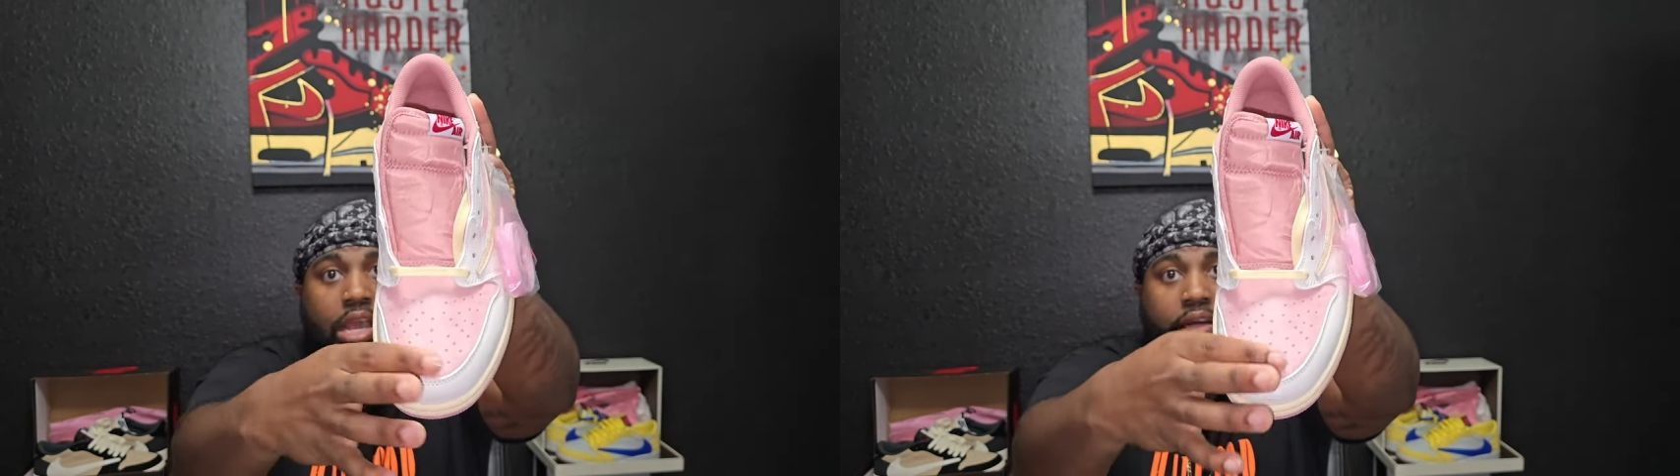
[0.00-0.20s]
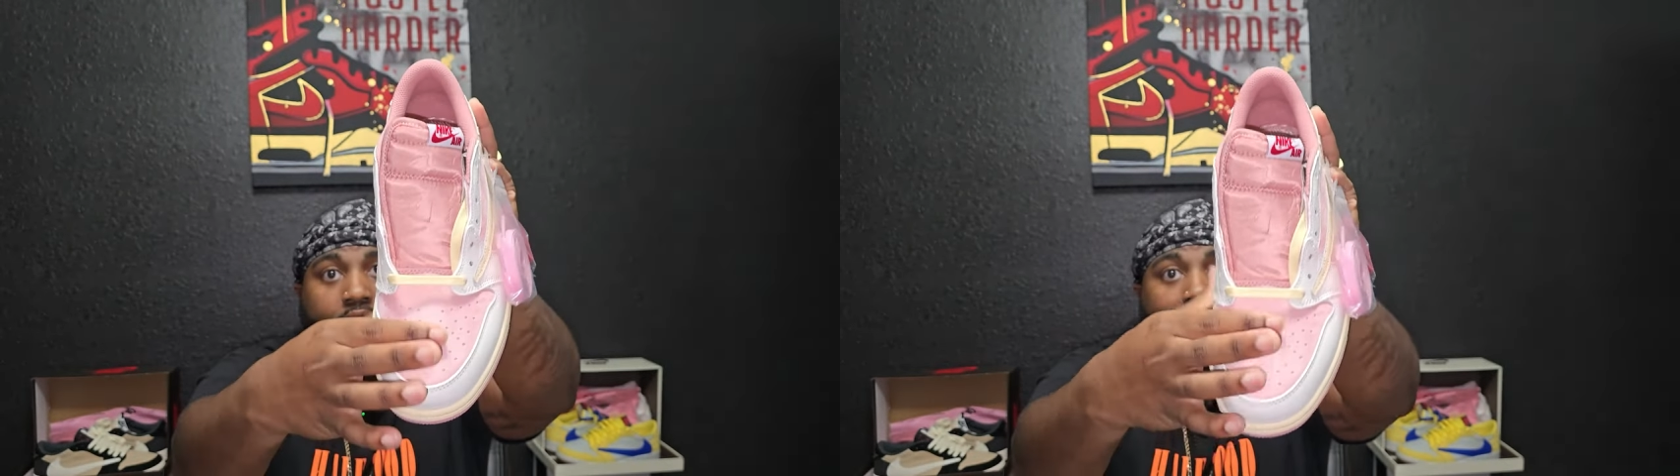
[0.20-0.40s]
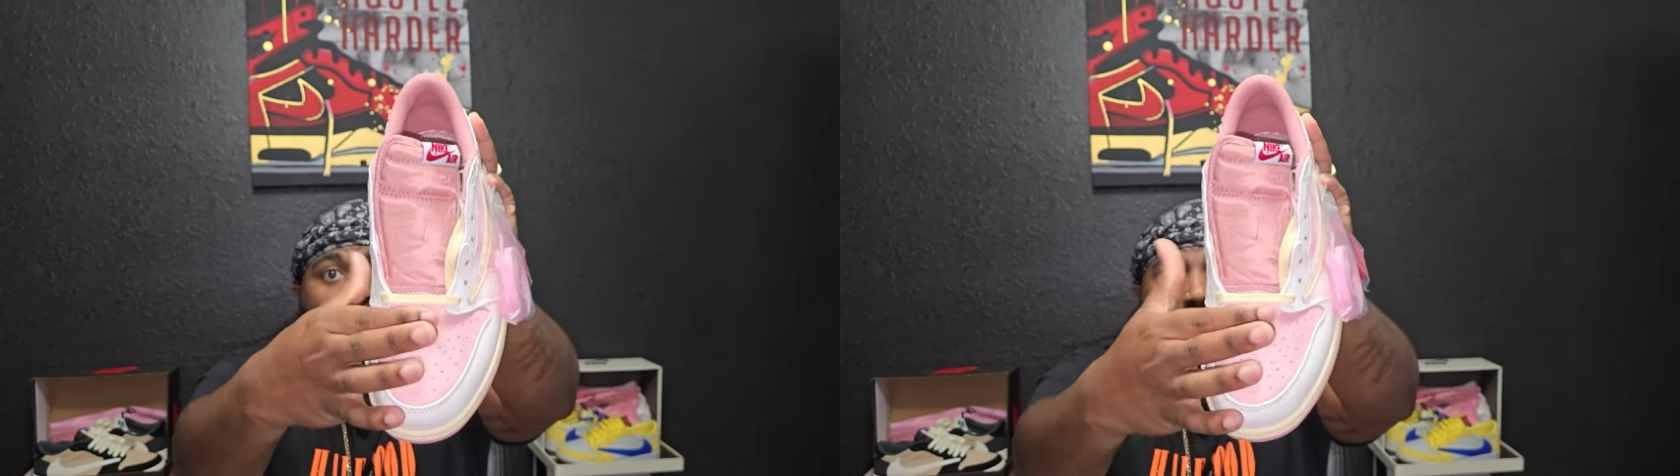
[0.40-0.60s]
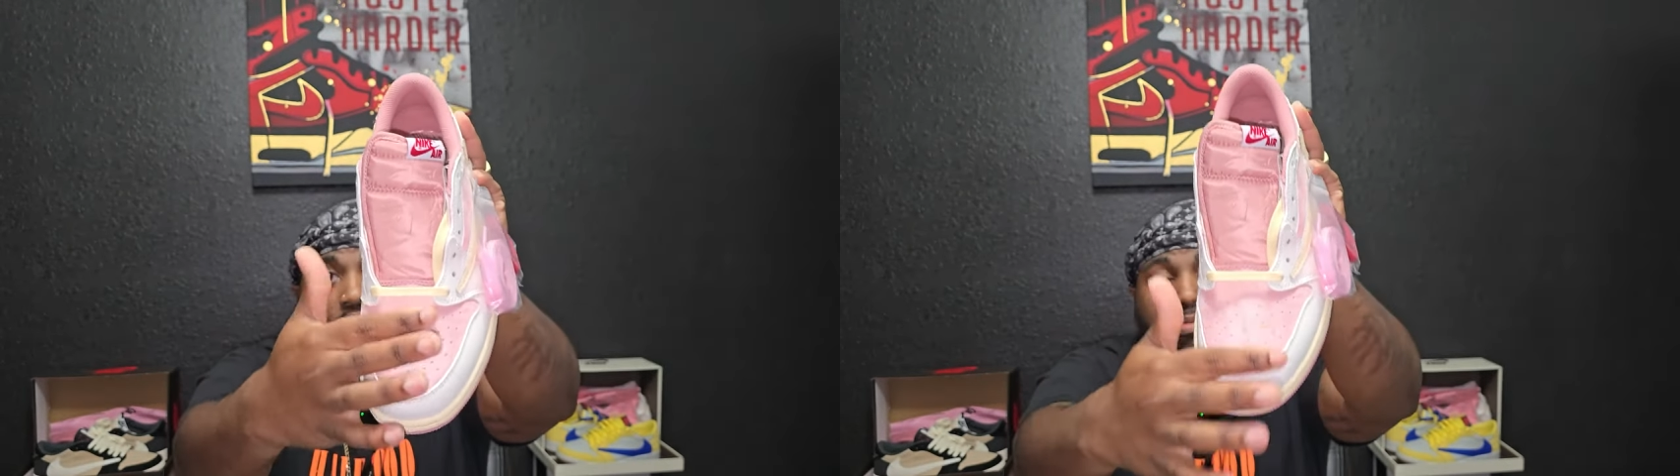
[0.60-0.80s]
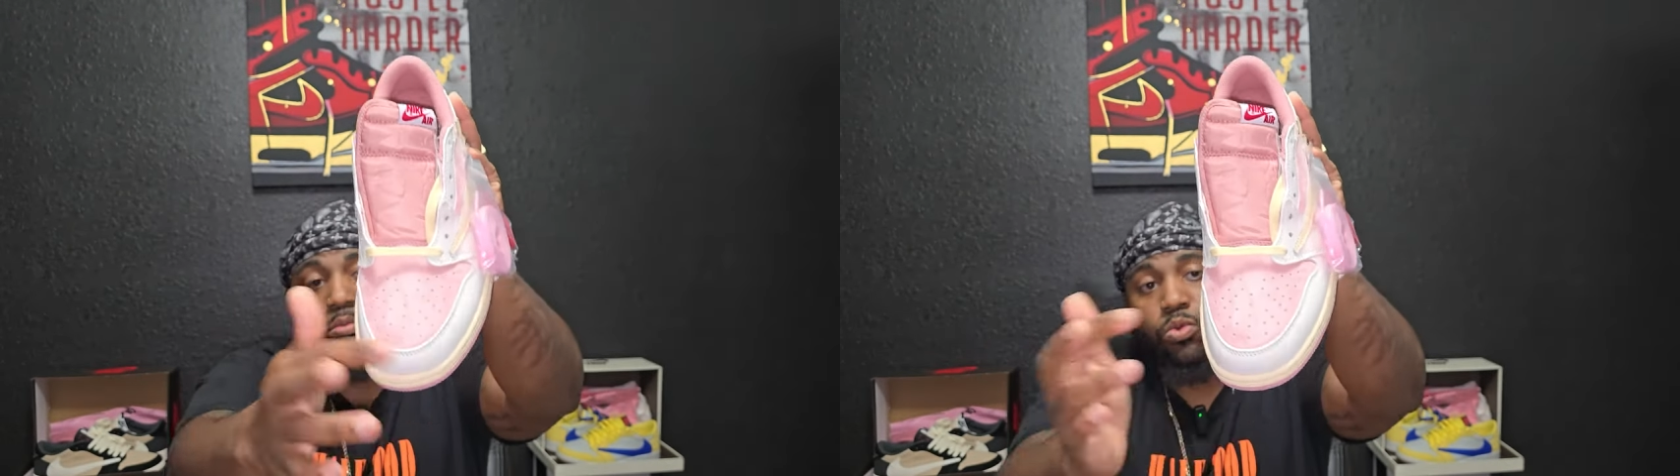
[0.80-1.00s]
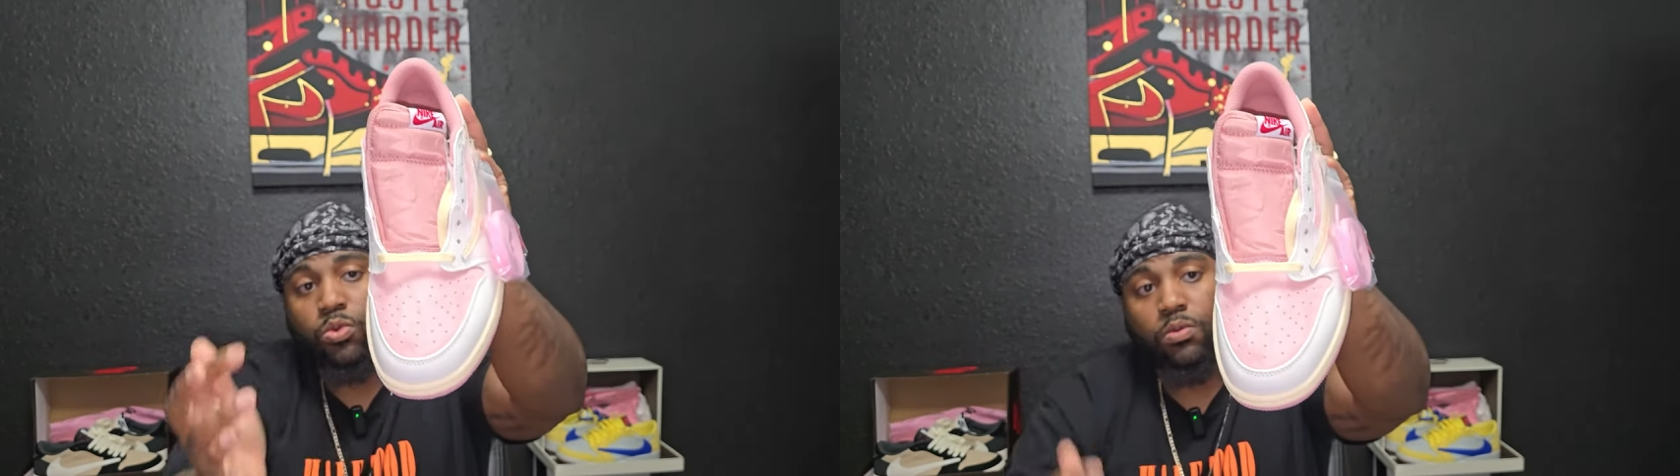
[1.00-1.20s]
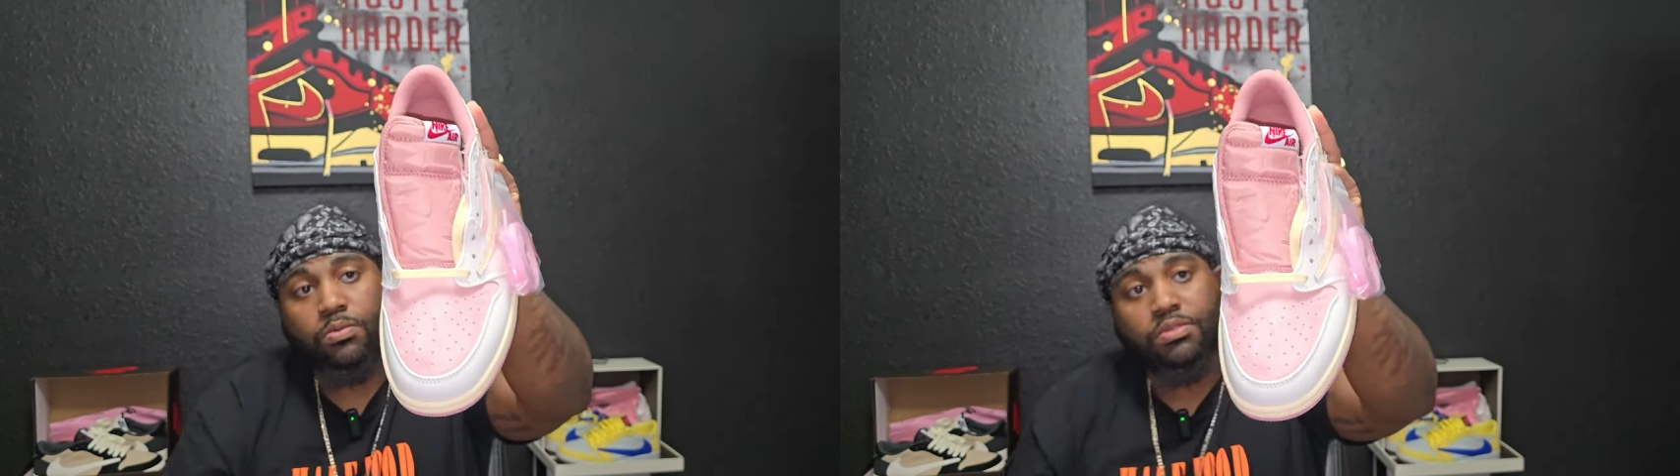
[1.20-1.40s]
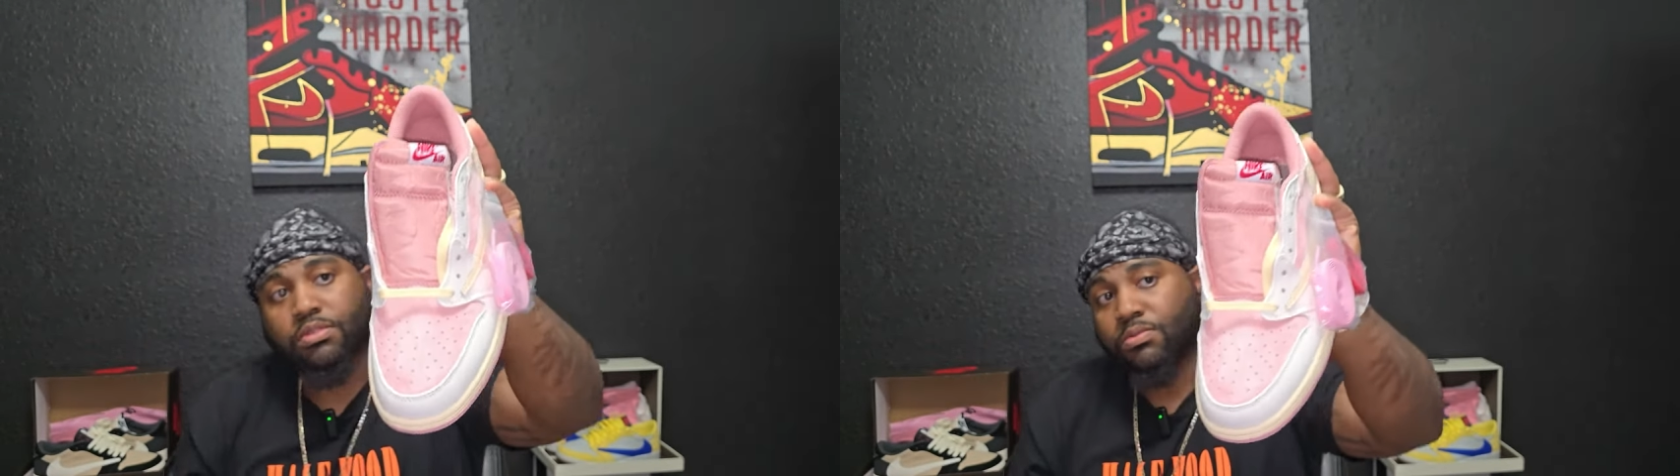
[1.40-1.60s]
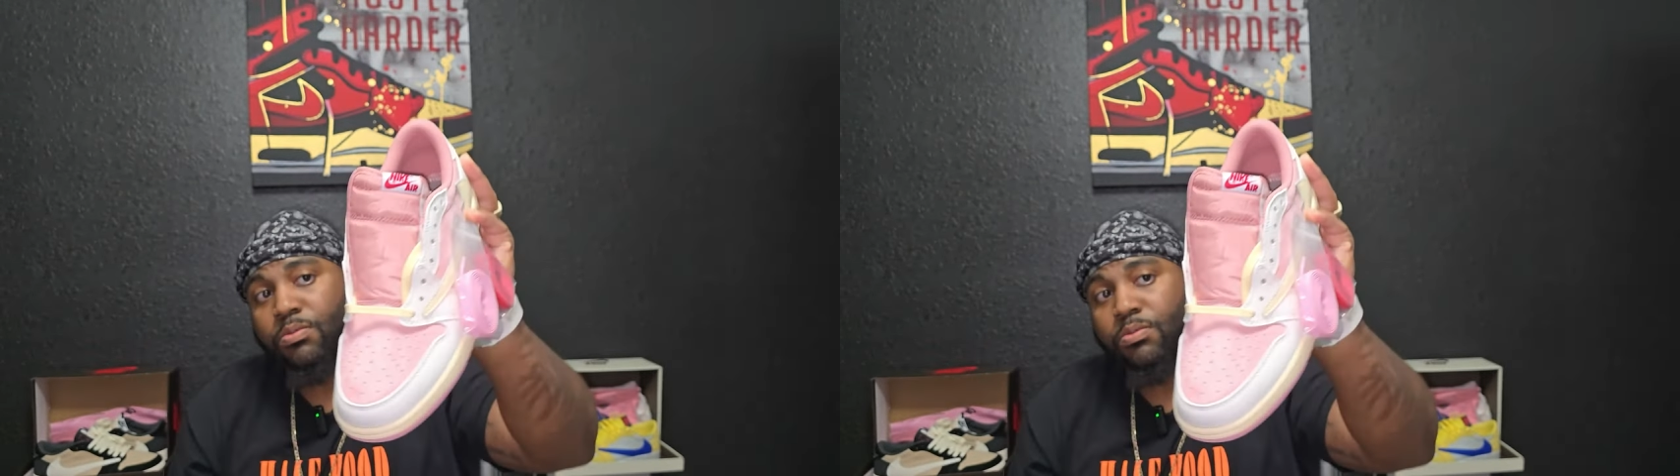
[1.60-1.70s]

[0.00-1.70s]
like, it just moves